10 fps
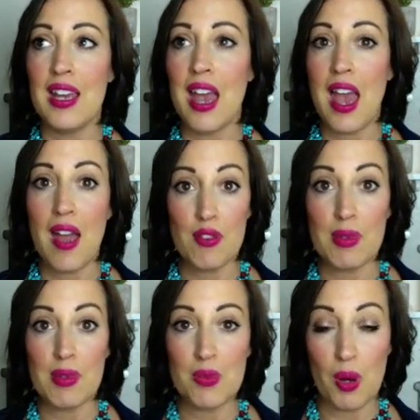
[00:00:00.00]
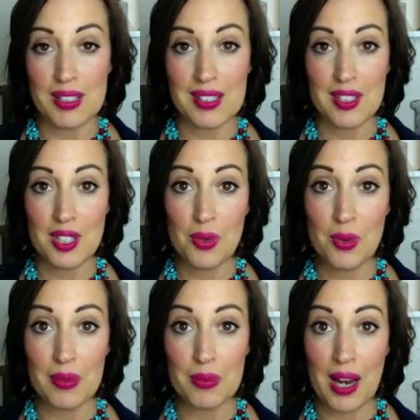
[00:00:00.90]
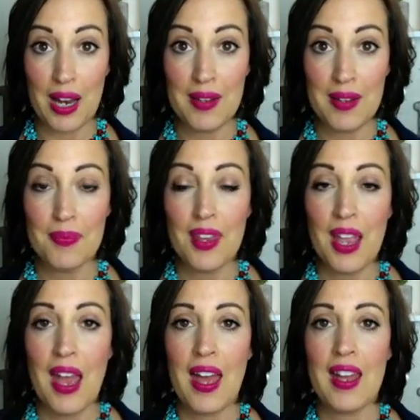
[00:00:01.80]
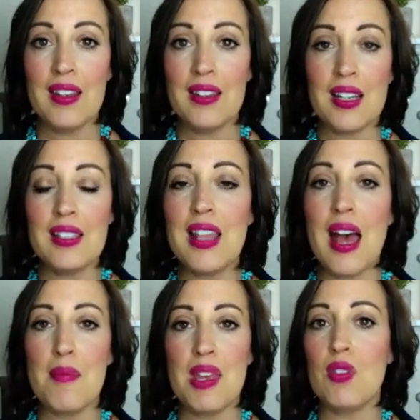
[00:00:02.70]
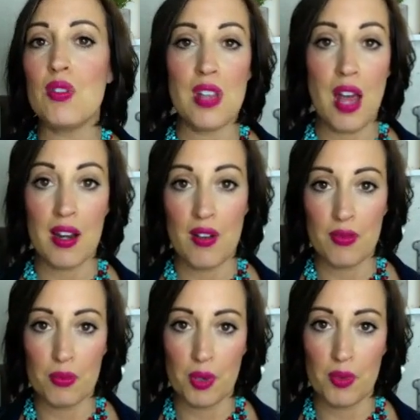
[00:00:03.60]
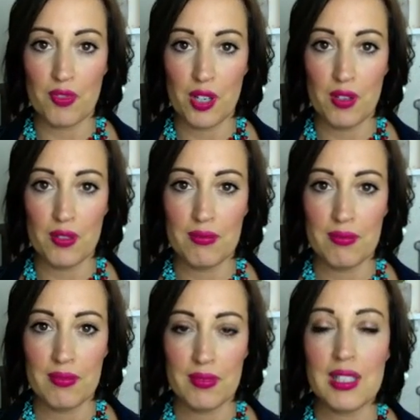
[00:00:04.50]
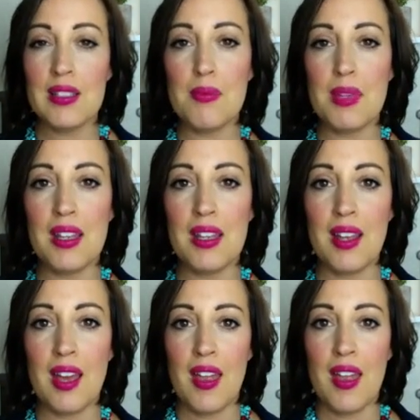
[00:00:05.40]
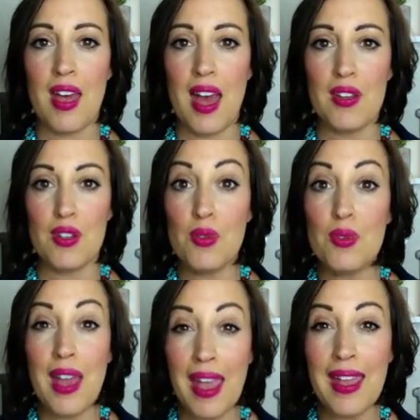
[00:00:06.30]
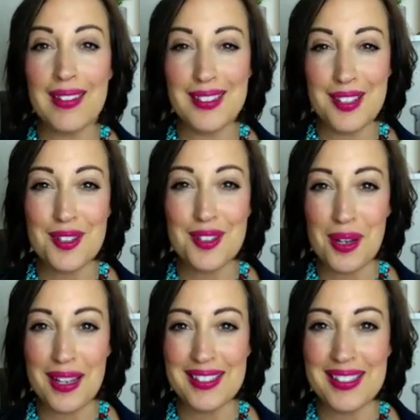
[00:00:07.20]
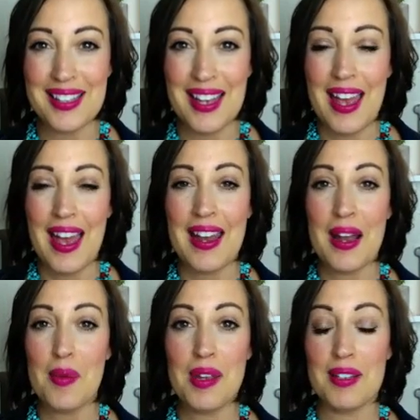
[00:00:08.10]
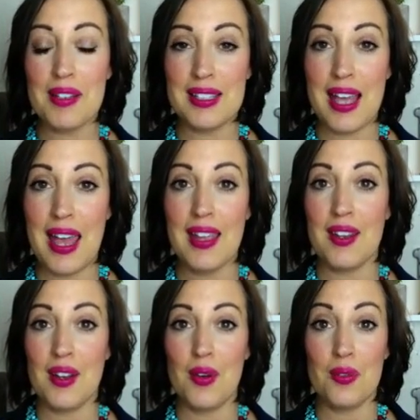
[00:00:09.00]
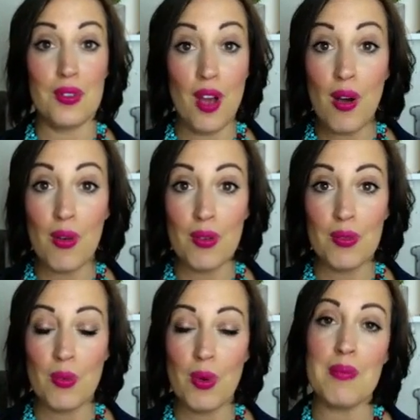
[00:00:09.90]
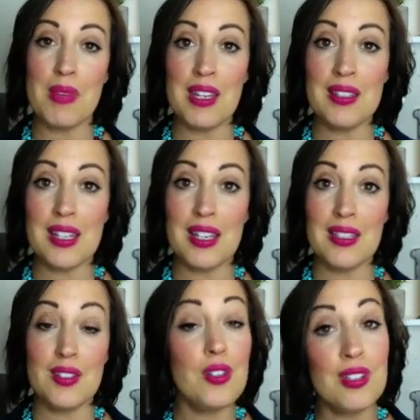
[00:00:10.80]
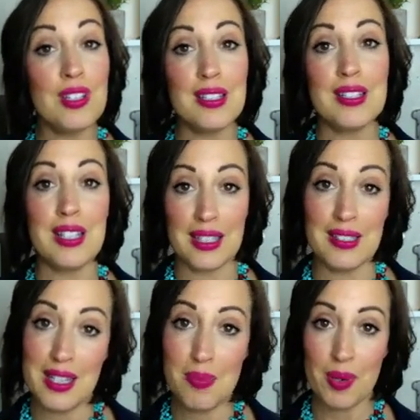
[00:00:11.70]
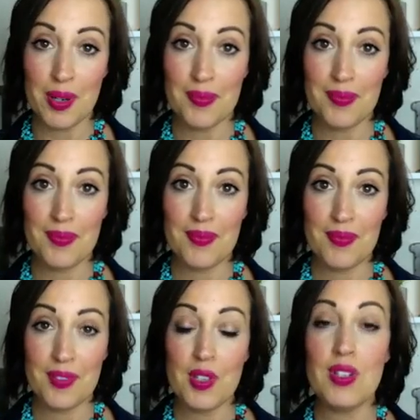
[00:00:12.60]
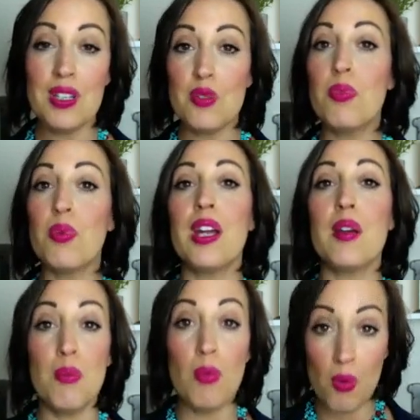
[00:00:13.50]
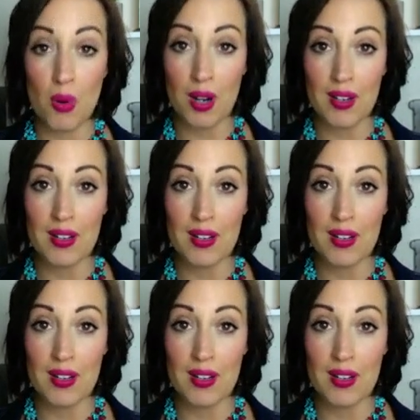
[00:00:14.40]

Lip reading: everybody wants to do it, right? And does that mean there's not enough room for you? Does it mean that you can't do it? And I'm here to say, no. What it means is you need to dig deeper. You need to bring more.